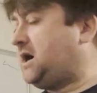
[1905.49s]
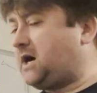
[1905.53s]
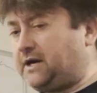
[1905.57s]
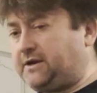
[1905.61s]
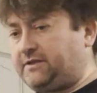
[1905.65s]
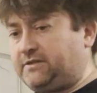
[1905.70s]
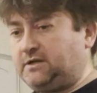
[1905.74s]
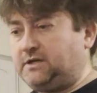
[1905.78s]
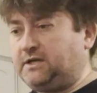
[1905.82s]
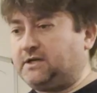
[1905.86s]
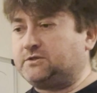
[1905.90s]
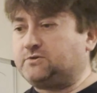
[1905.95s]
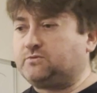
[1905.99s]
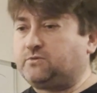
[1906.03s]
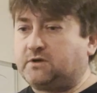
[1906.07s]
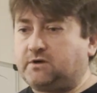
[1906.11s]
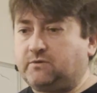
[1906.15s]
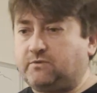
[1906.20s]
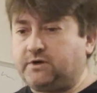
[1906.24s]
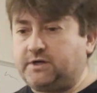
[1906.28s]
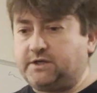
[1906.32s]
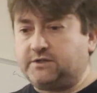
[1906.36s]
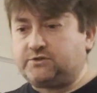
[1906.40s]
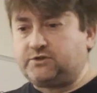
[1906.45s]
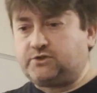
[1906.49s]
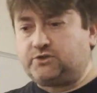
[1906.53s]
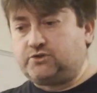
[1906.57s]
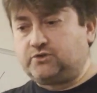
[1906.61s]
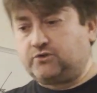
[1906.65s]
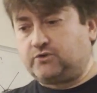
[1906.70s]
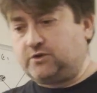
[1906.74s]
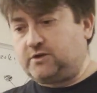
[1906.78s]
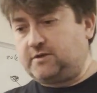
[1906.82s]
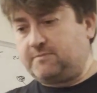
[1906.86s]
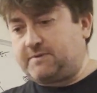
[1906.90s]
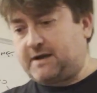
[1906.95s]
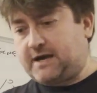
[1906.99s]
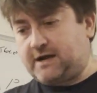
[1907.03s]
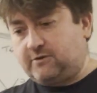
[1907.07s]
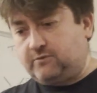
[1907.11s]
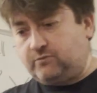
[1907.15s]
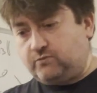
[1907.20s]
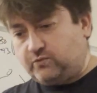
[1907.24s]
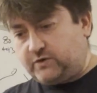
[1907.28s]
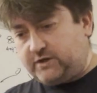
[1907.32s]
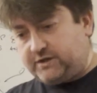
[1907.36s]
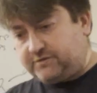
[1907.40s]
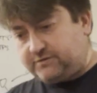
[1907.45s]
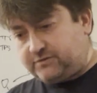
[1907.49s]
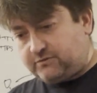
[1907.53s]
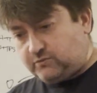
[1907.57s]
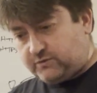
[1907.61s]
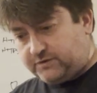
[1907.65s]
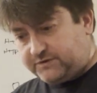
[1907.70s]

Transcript: I think that's what I wanted to talk about with